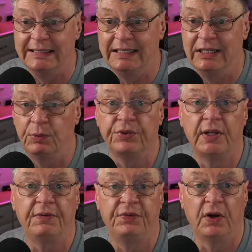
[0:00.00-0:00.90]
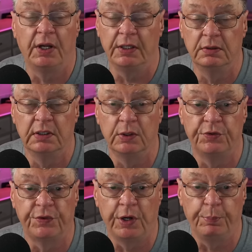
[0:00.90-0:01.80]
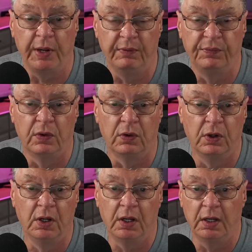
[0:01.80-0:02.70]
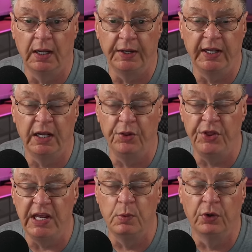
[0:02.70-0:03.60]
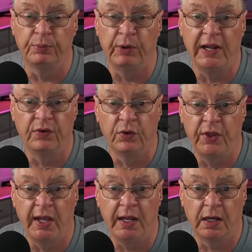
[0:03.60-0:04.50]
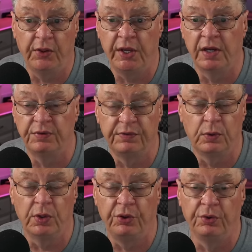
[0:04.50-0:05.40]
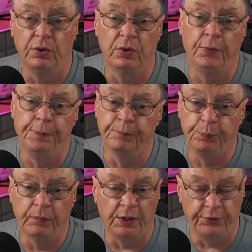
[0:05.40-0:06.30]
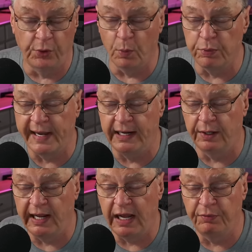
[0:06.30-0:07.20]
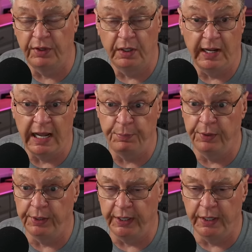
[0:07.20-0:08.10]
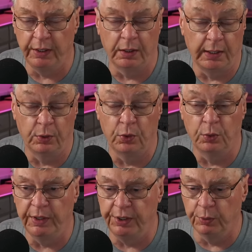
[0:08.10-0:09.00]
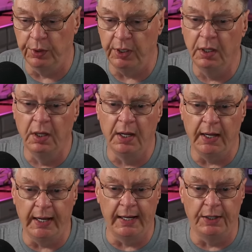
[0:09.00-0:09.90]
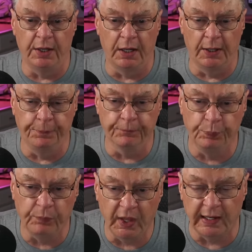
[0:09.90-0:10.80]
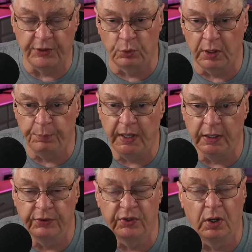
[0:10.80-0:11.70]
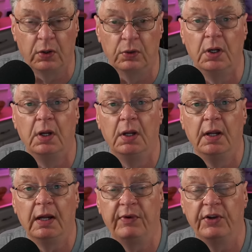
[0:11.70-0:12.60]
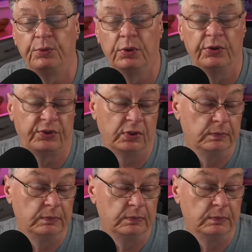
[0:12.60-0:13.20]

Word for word: It was not fun. It was very painful. Again, the most painful thing I think I've ever went through. Don't plan on having it happen again. I hope anyway. And yeah, that's where I've been. So if this was